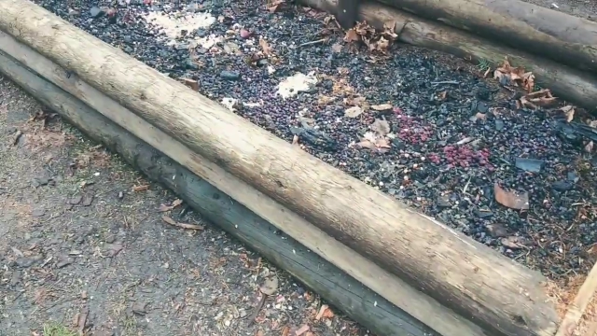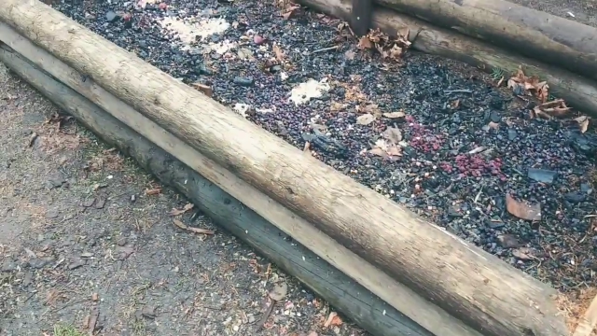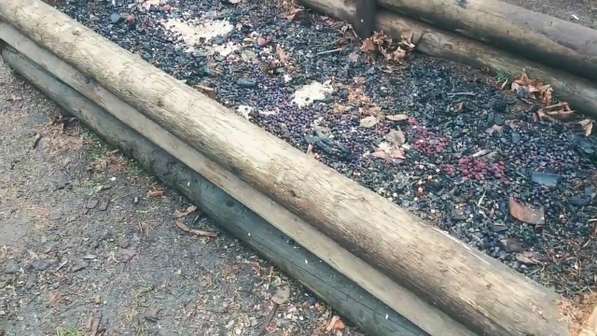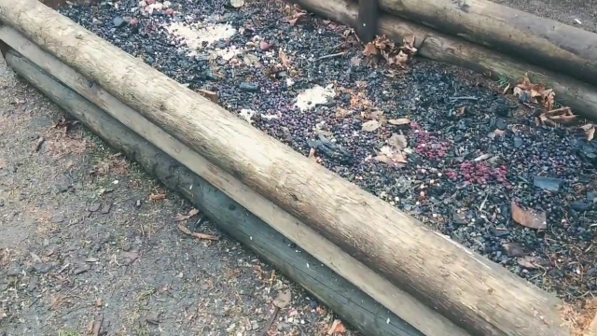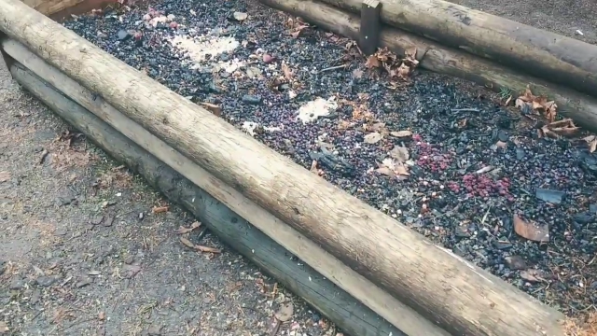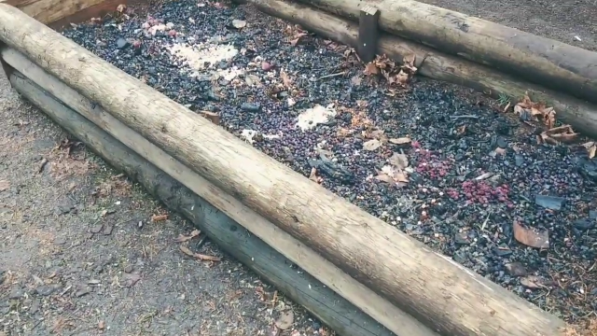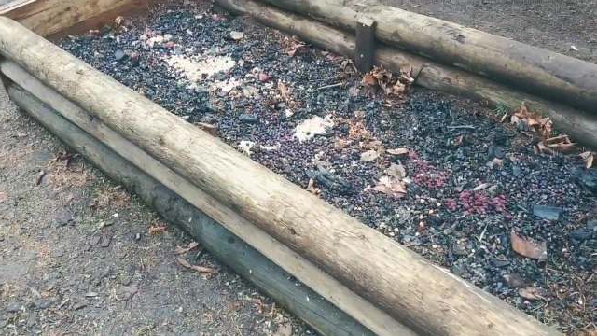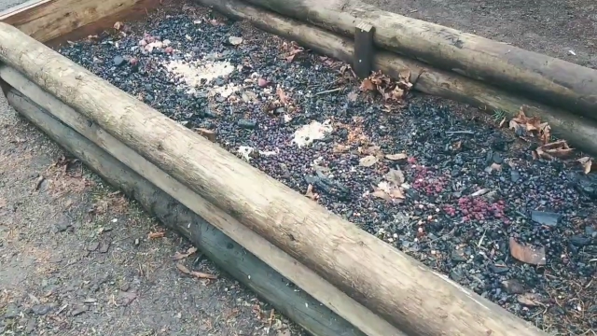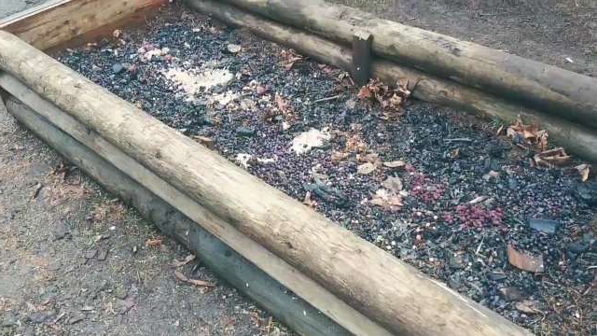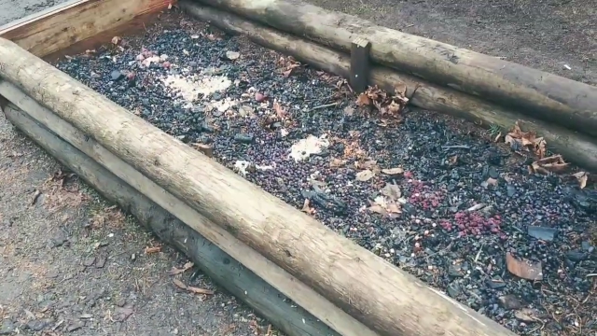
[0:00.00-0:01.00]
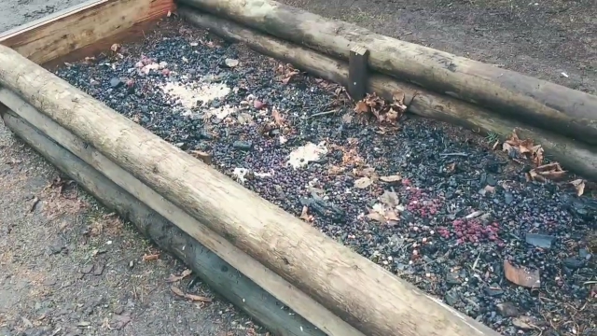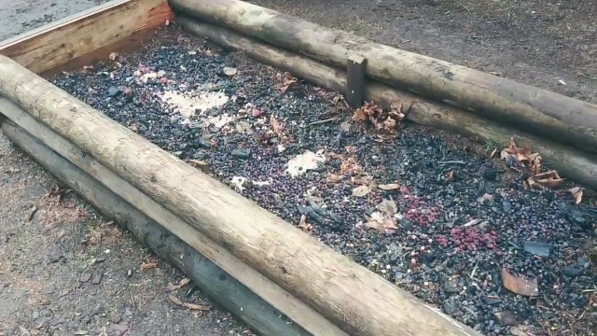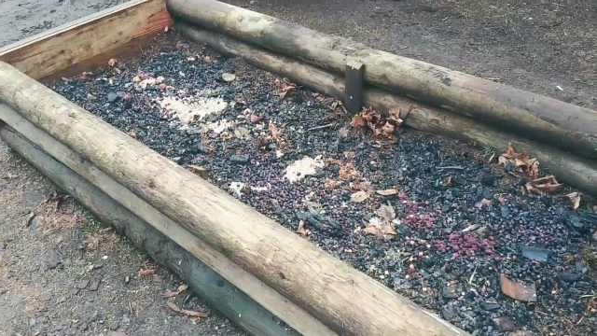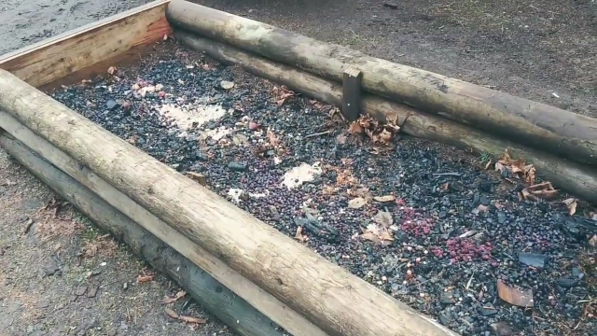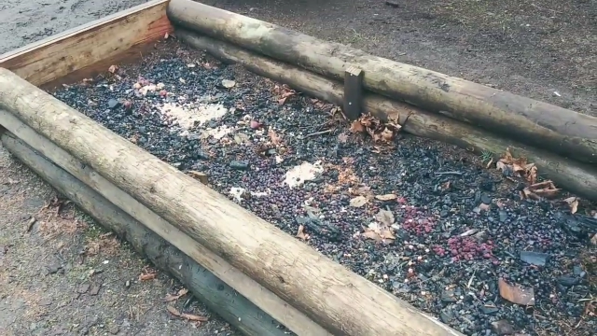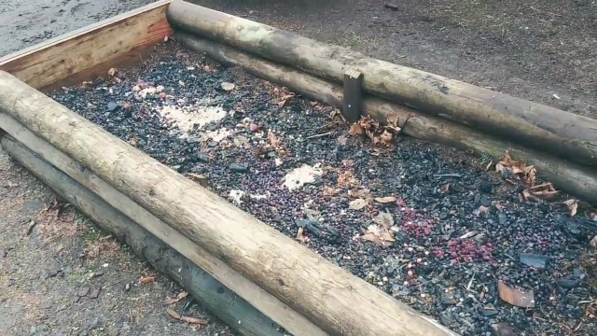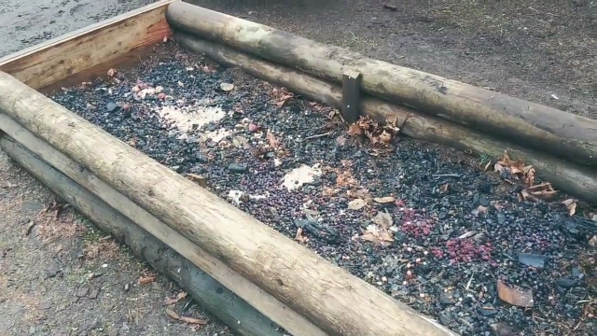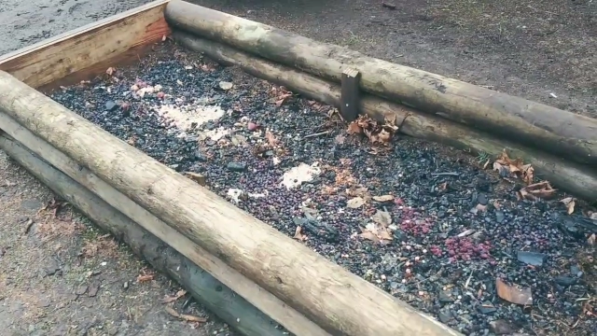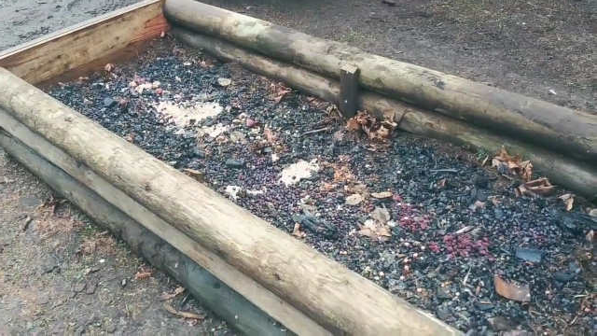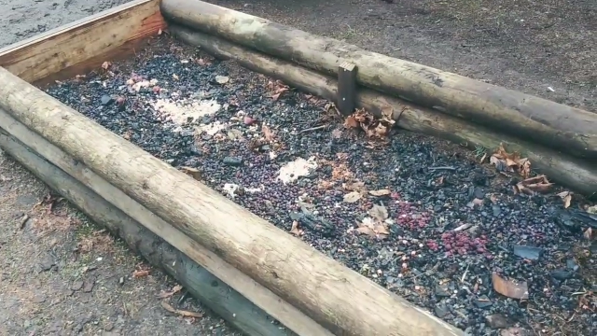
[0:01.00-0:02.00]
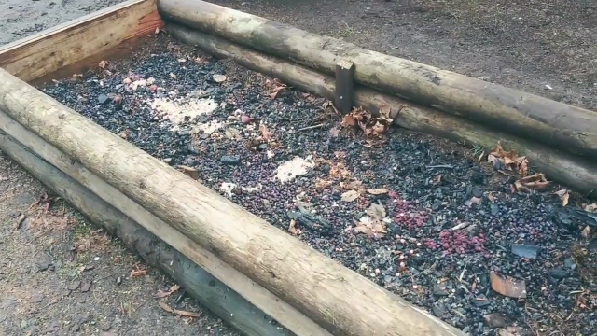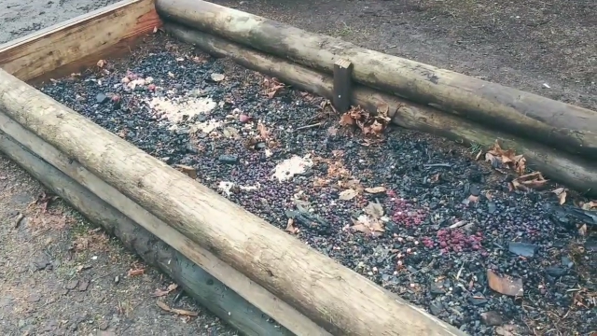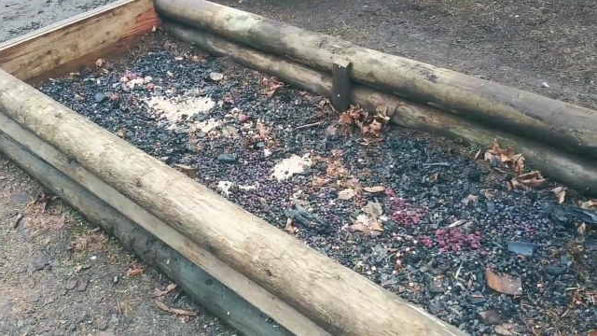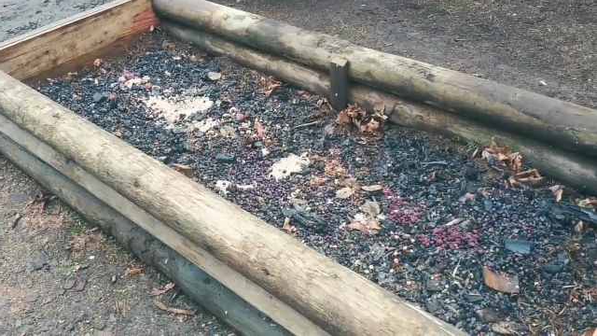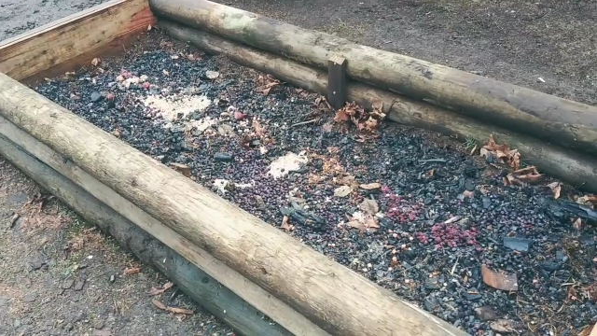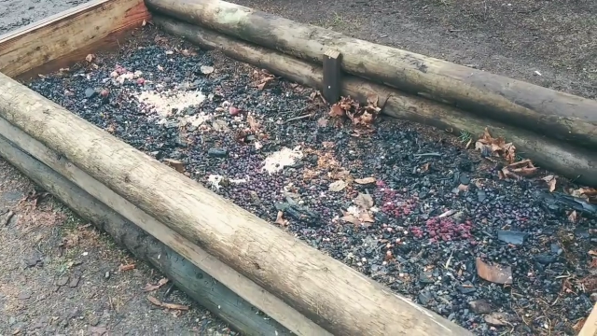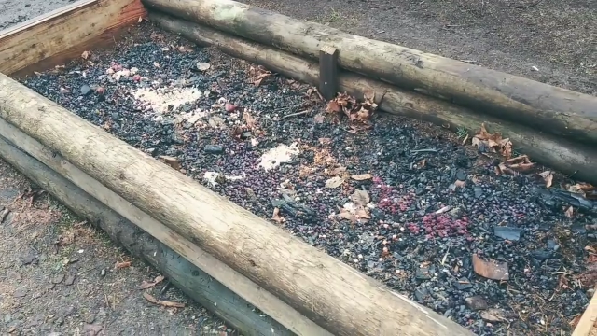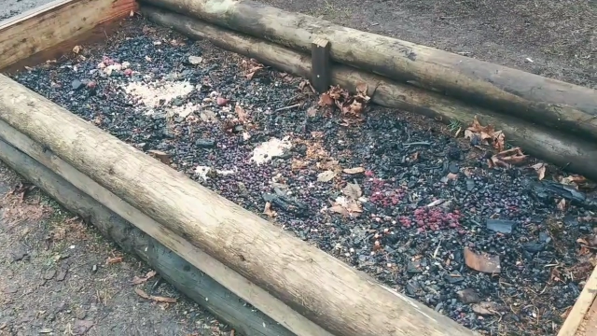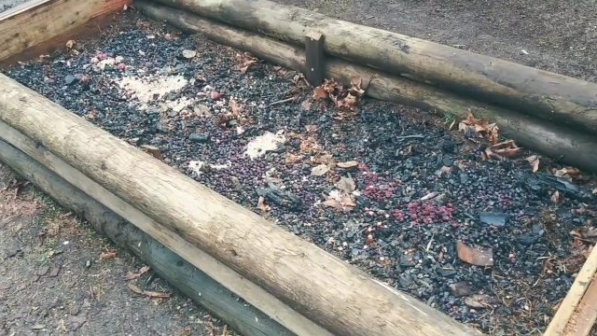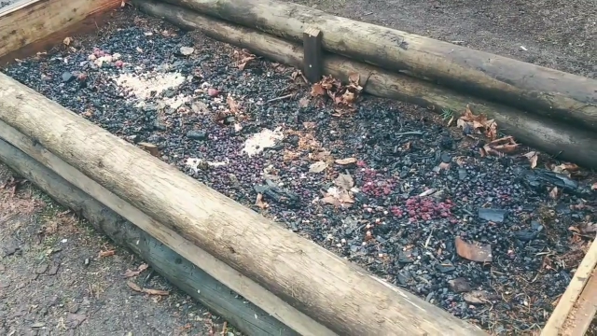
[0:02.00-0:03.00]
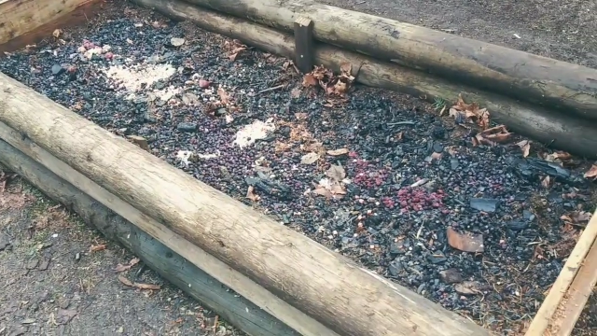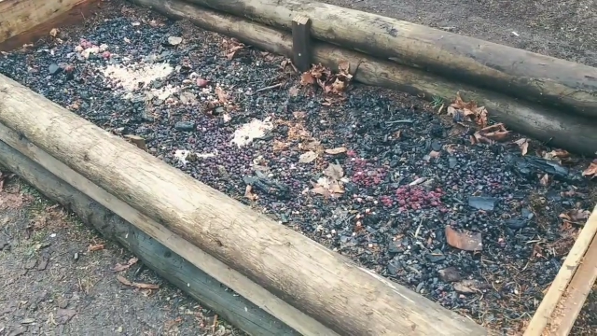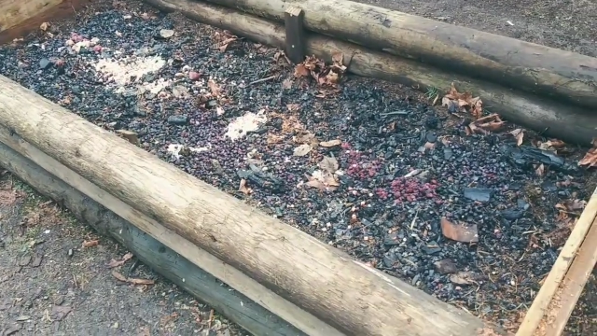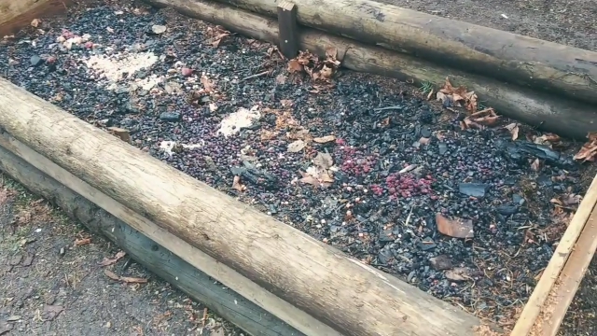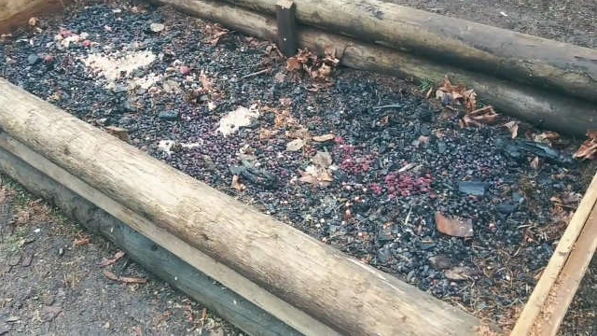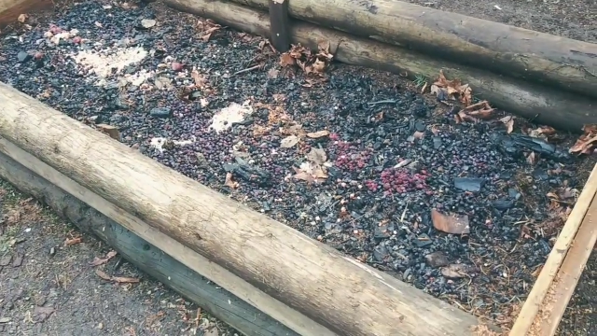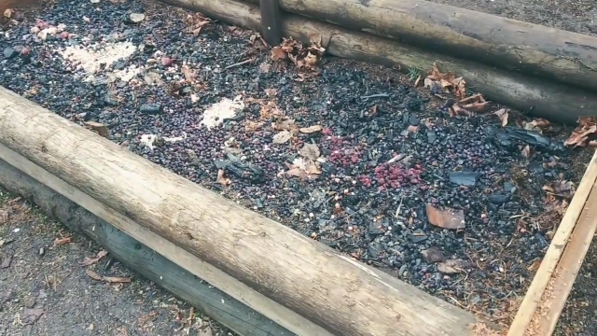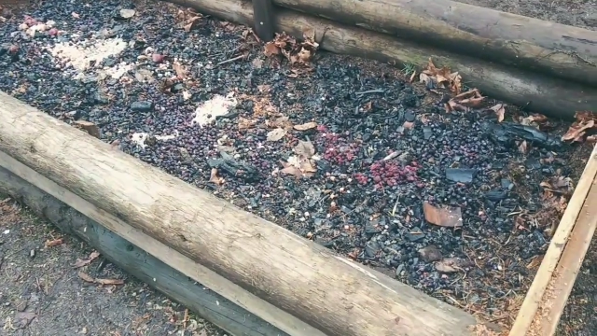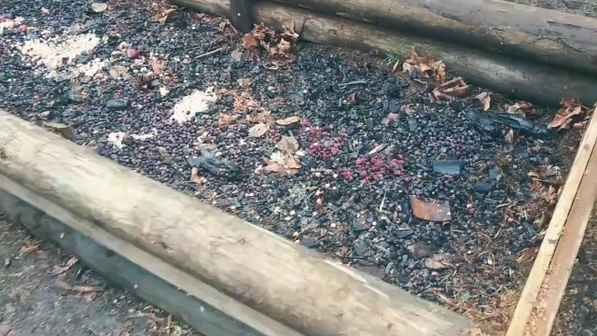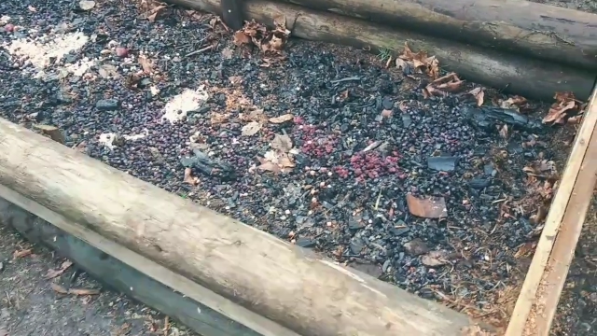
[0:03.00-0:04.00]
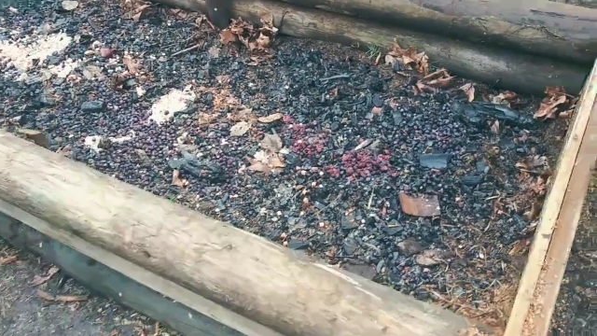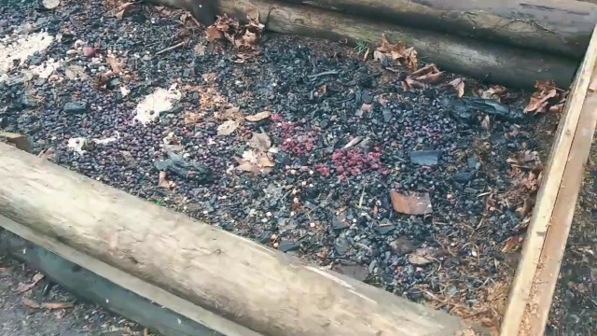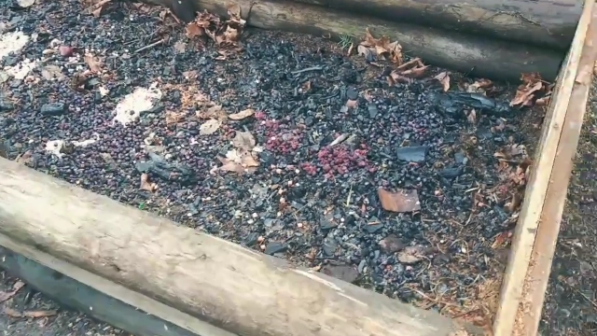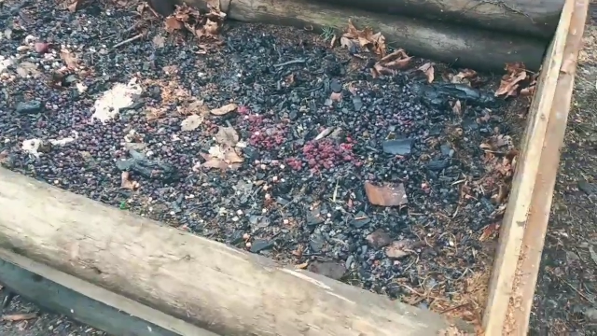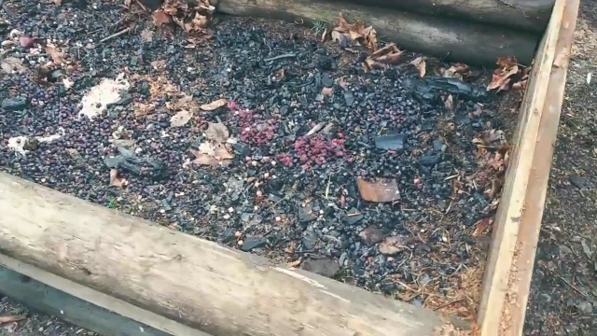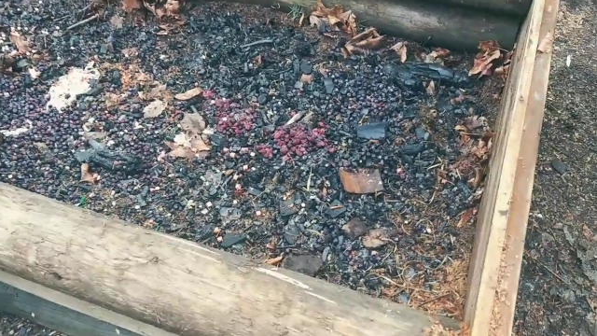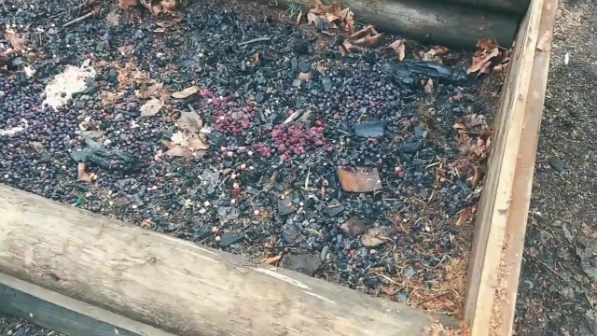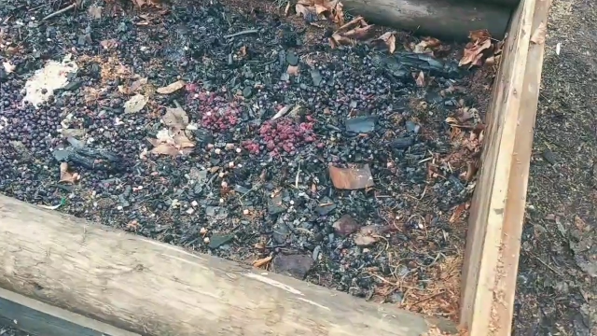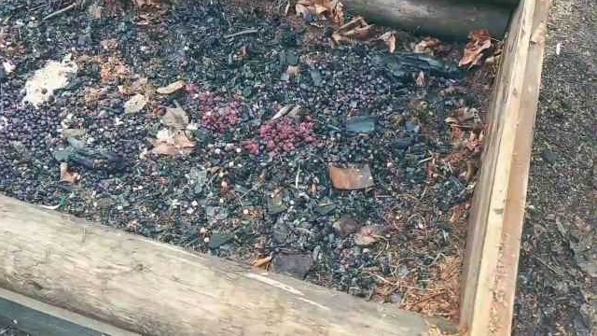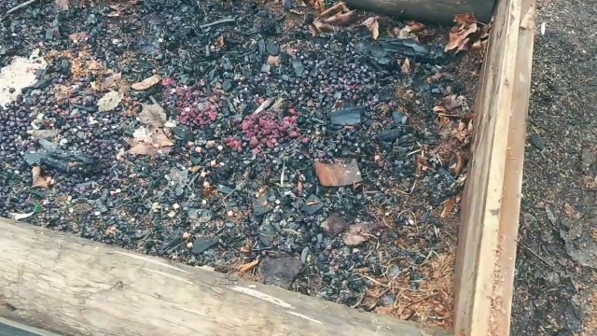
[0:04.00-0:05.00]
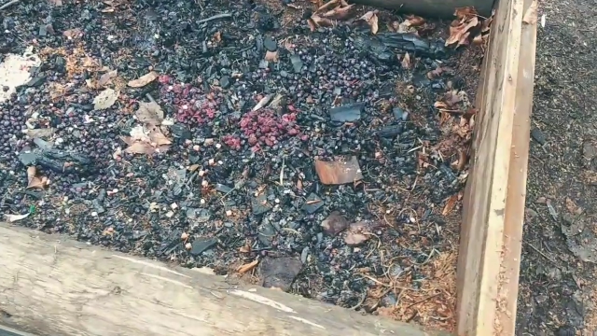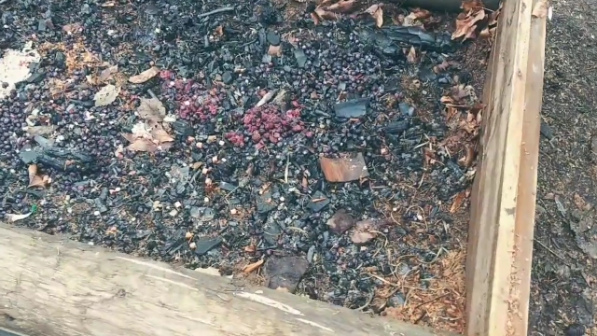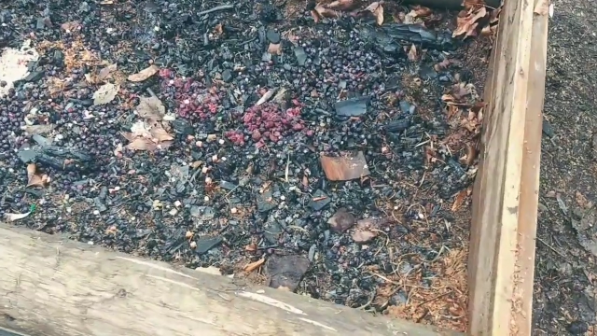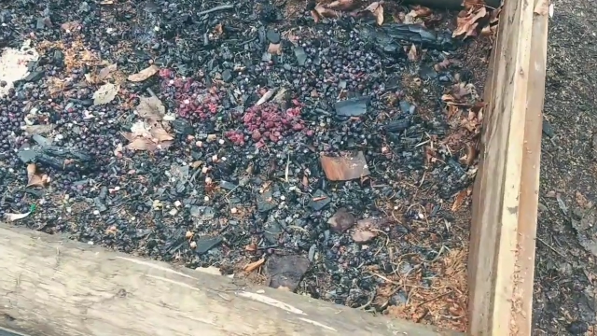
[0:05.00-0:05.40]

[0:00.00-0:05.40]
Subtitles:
No face is visible, so there are no lips to read.